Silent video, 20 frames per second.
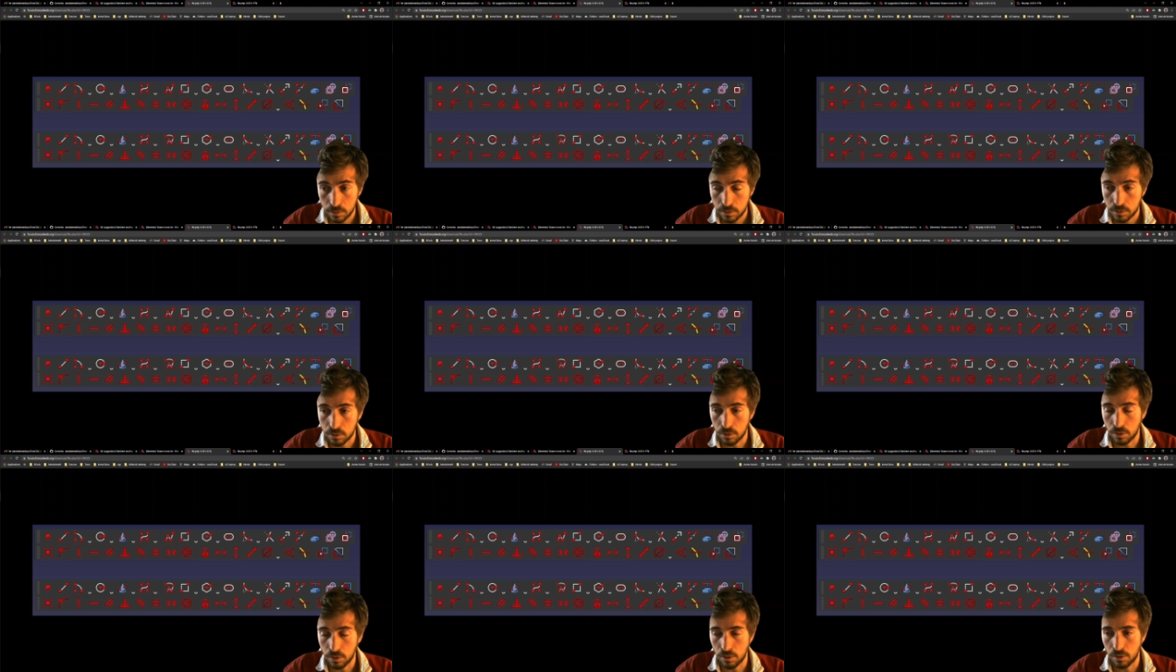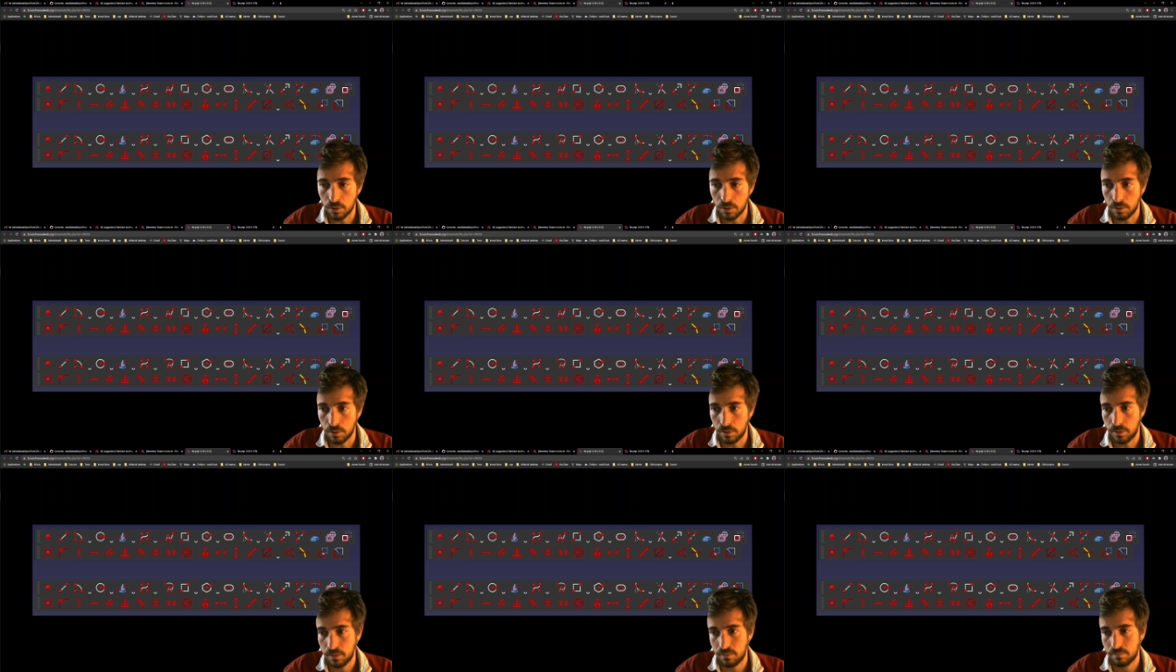
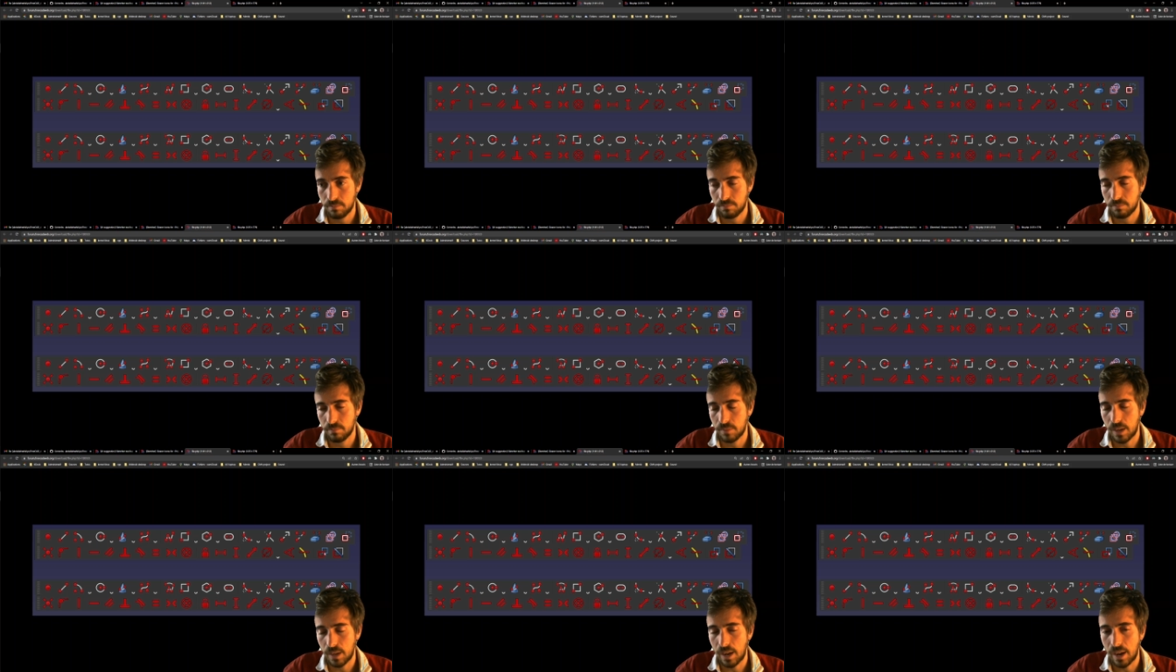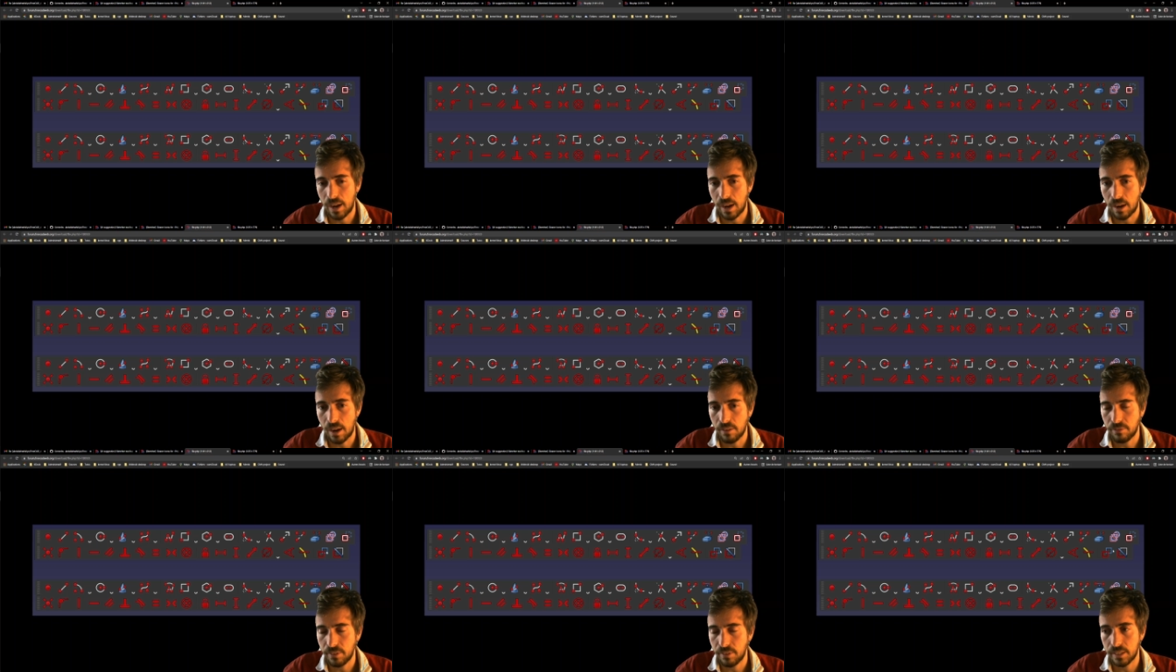So I,
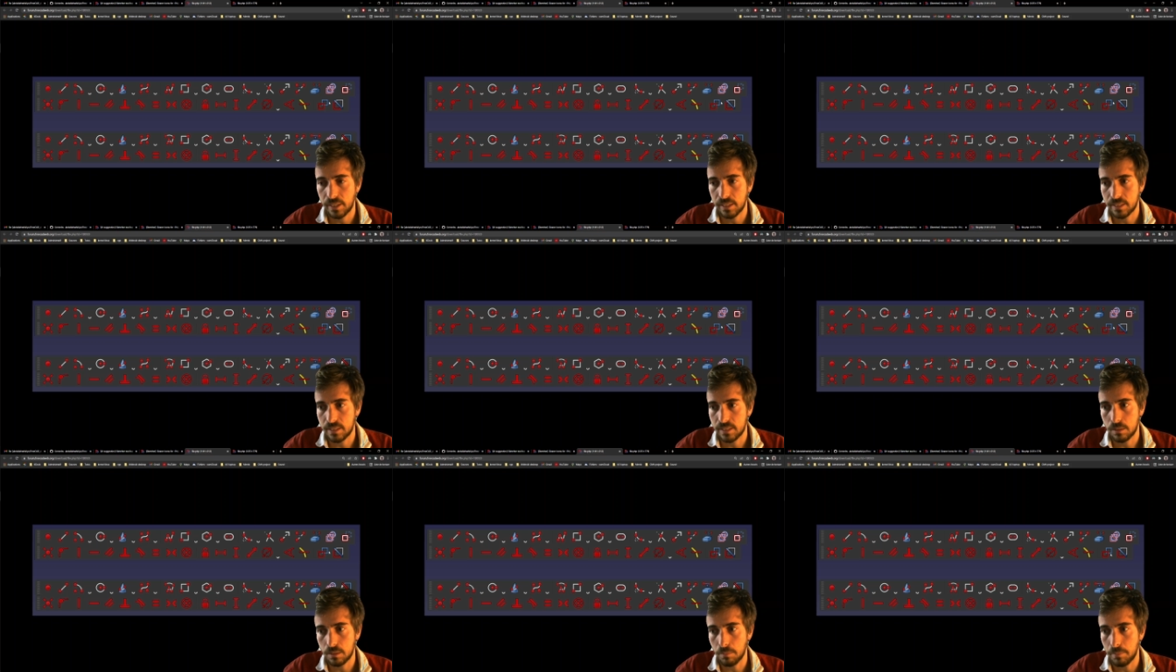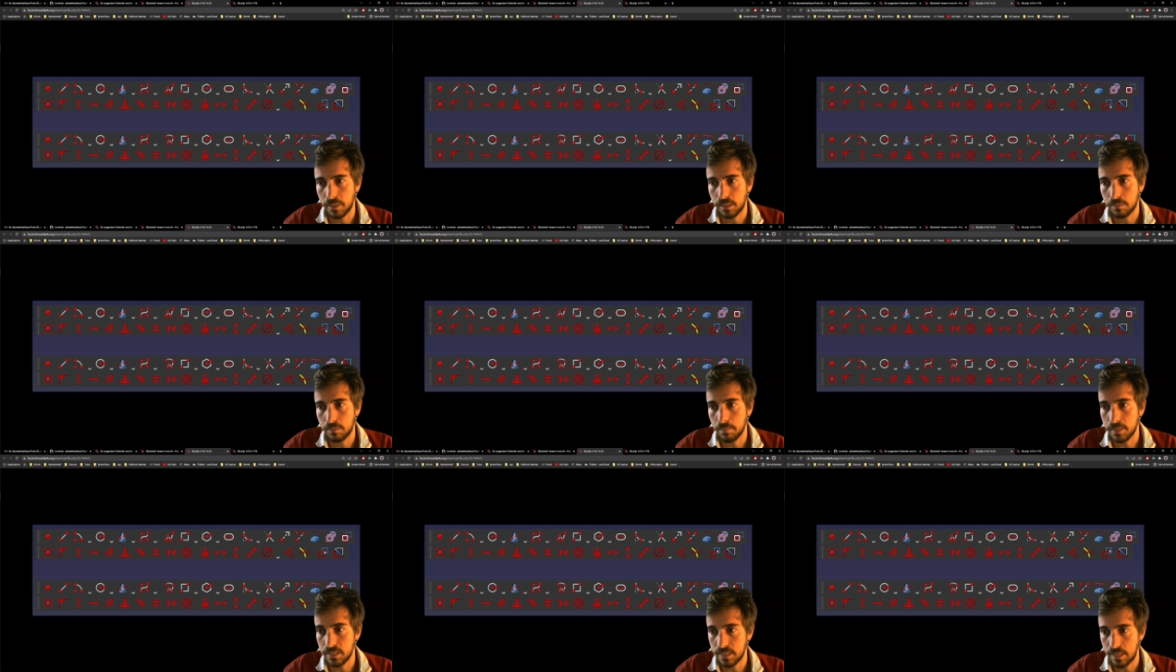I think it's a bit
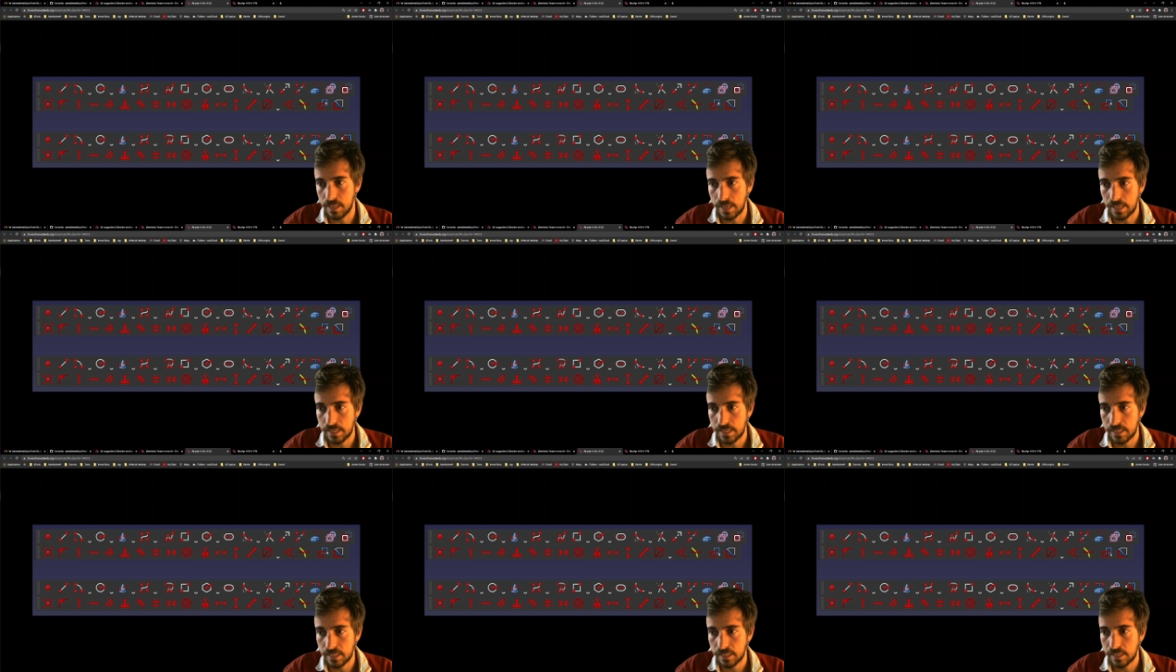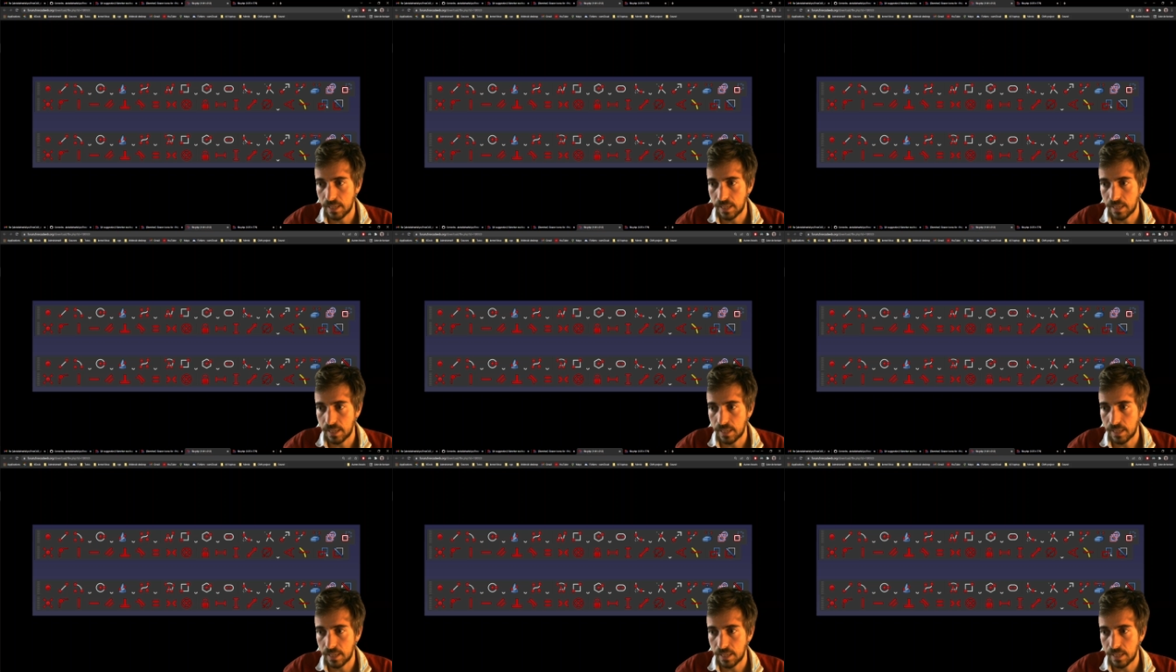misleading